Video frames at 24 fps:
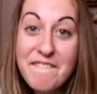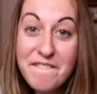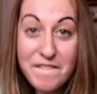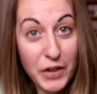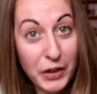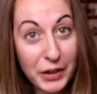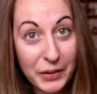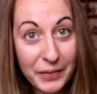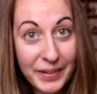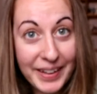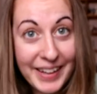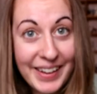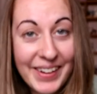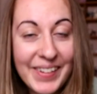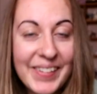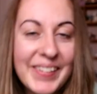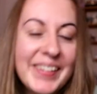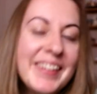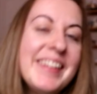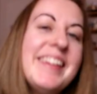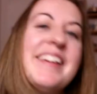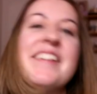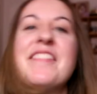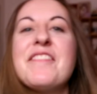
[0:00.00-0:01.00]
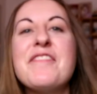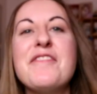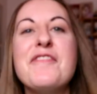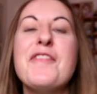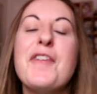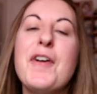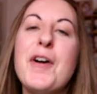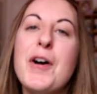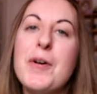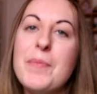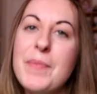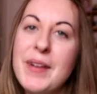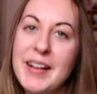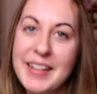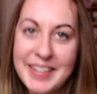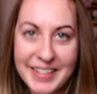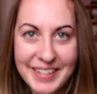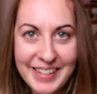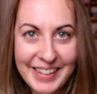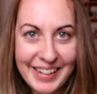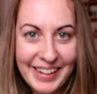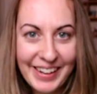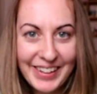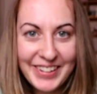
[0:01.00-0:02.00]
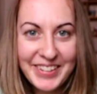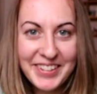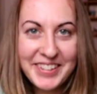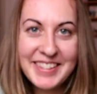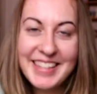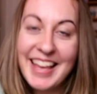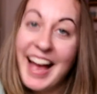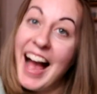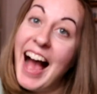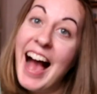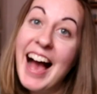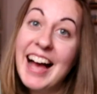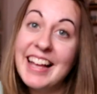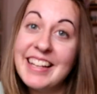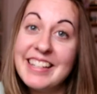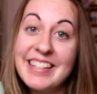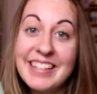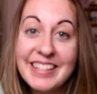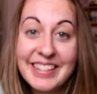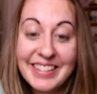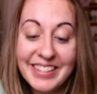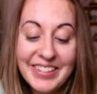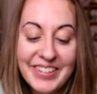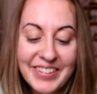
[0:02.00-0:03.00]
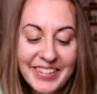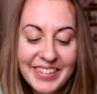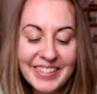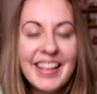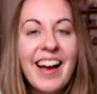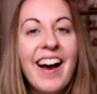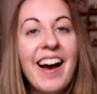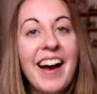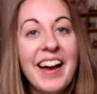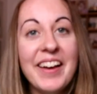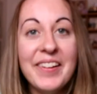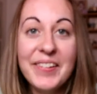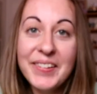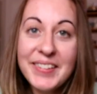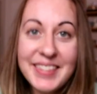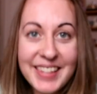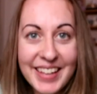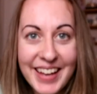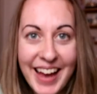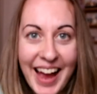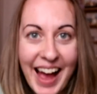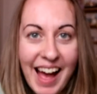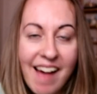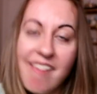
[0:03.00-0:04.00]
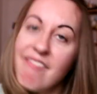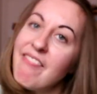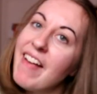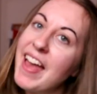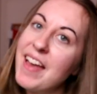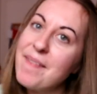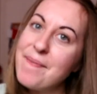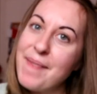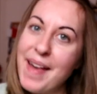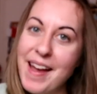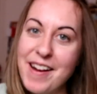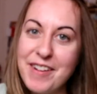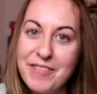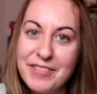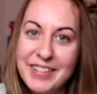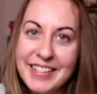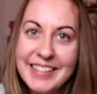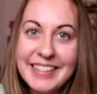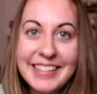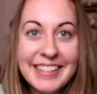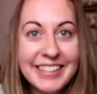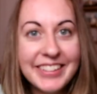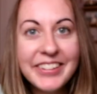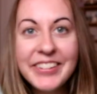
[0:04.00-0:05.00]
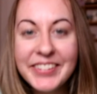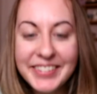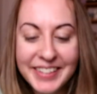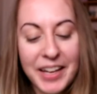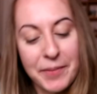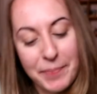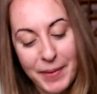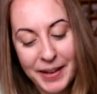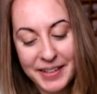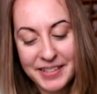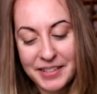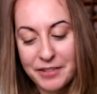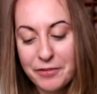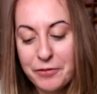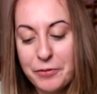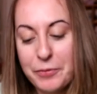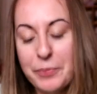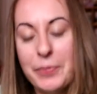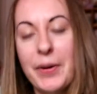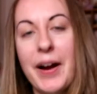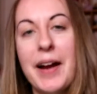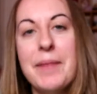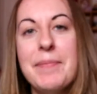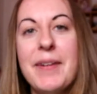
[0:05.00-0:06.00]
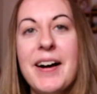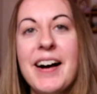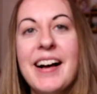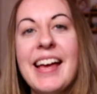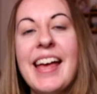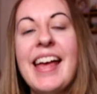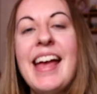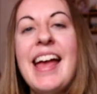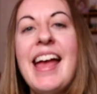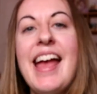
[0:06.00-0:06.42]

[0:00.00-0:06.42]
Following on from clothes and socks, I also have a pair of Disney shoes that I picked up from Primark,